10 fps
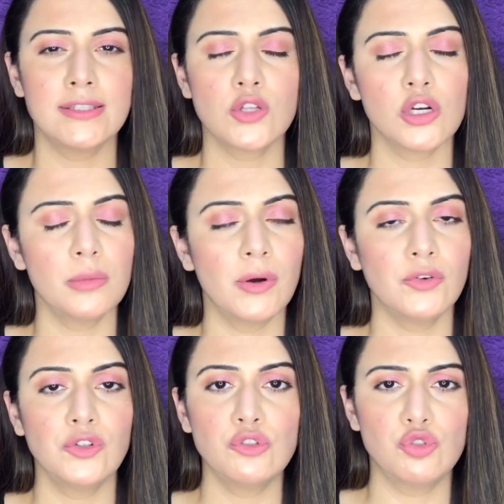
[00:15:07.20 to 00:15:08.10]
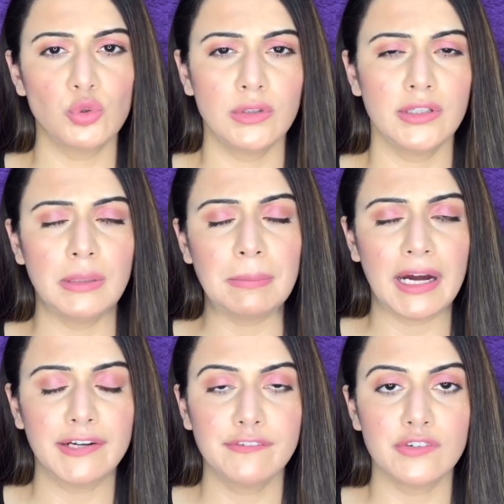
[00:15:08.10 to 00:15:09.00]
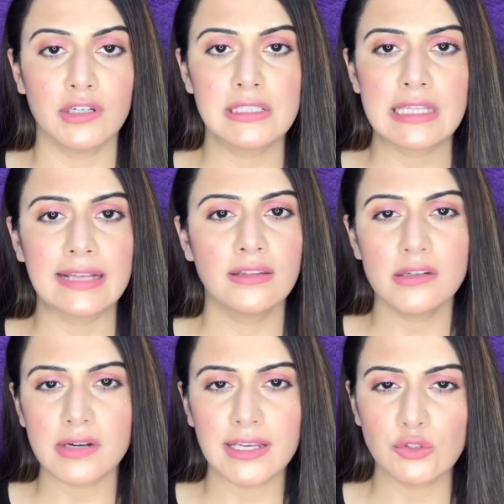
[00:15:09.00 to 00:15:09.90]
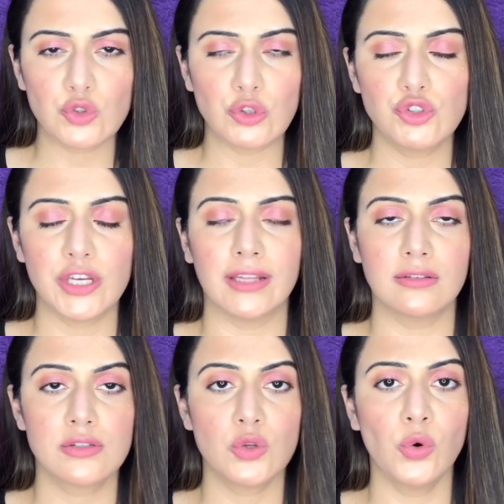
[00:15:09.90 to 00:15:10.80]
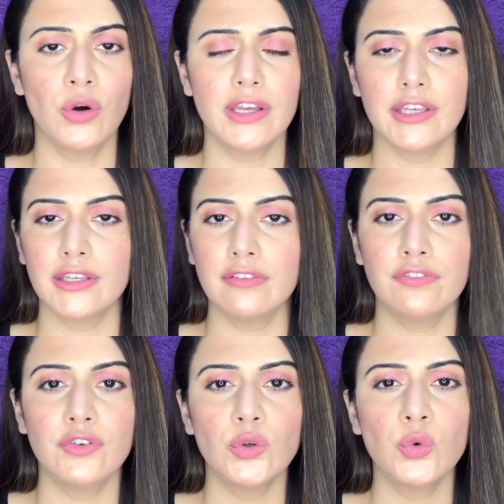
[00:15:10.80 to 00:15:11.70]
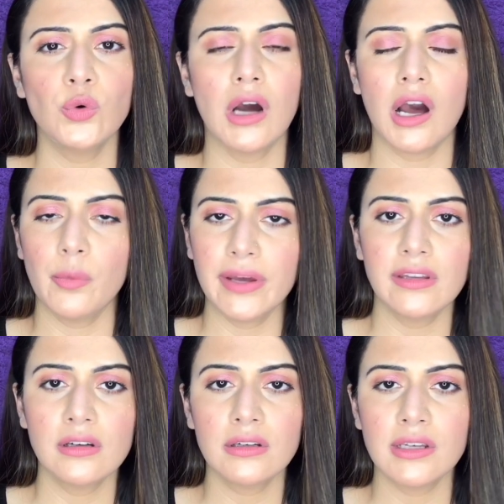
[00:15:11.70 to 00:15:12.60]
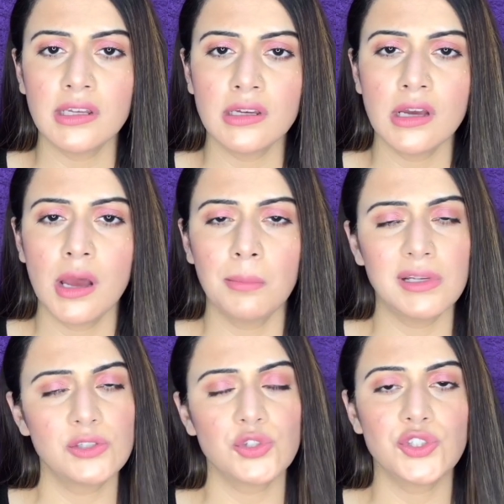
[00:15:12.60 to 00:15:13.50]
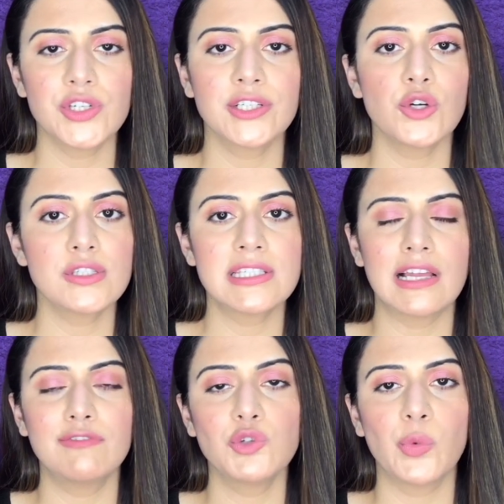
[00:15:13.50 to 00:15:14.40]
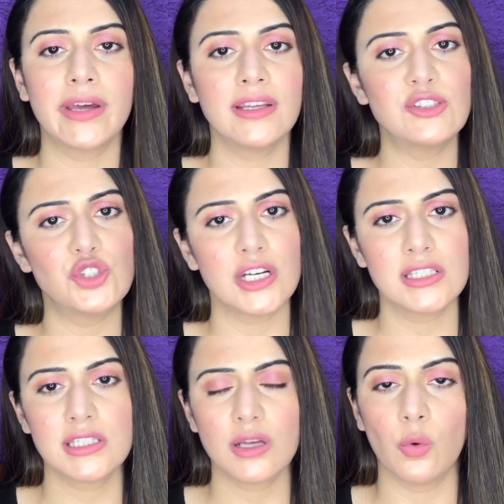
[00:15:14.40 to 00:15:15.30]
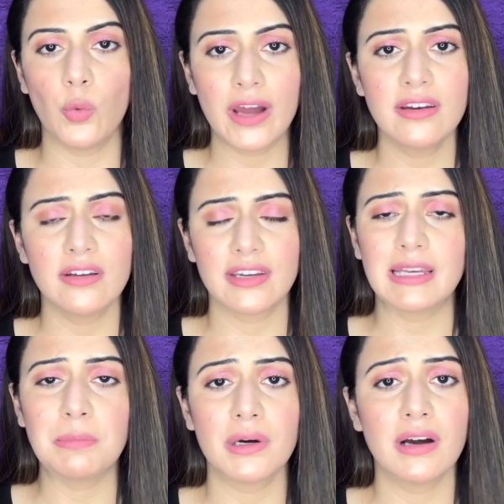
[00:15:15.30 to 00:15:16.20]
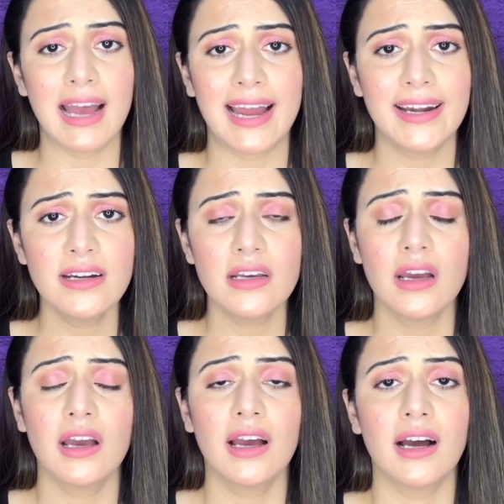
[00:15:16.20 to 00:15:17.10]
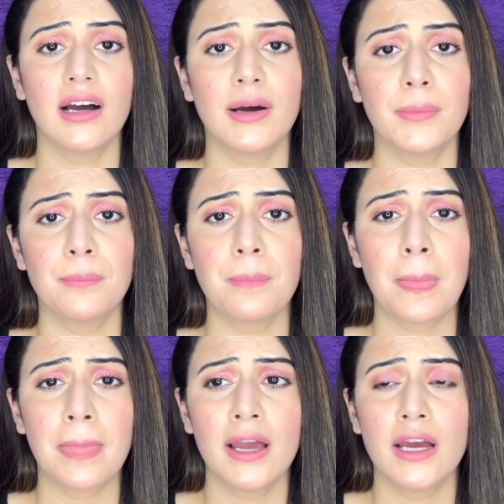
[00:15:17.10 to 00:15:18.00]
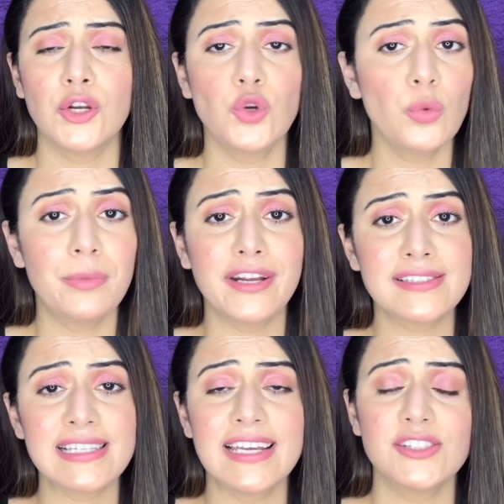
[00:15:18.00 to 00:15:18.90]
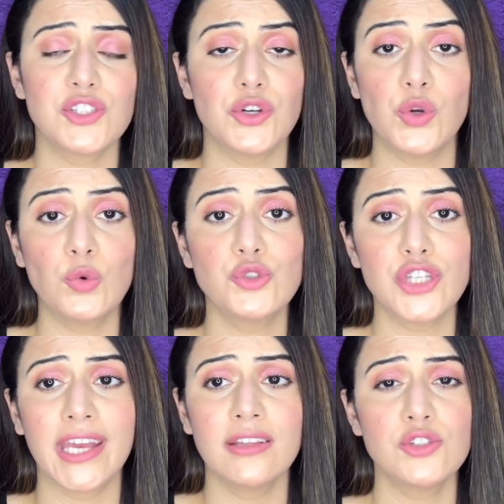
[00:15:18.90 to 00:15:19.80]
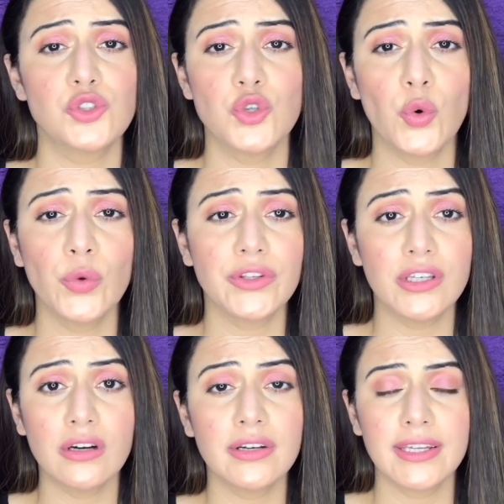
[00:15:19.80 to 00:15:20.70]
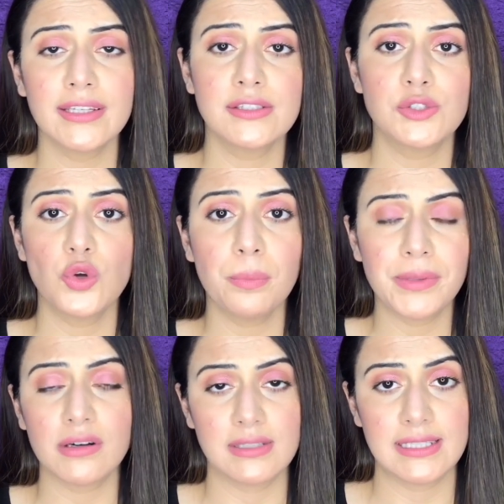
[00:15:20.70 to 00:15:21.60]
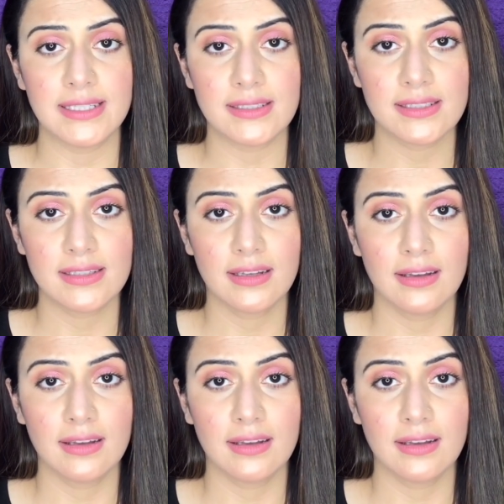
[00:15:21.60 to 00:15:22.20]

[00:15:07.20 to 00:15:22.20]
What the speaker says: talk about the jewelry part first, like the rings or chains. So if you are wearing a ring, please restrict yourself to wearing just one ring per hand. No bracelets, no chains, no earrings, no piercings.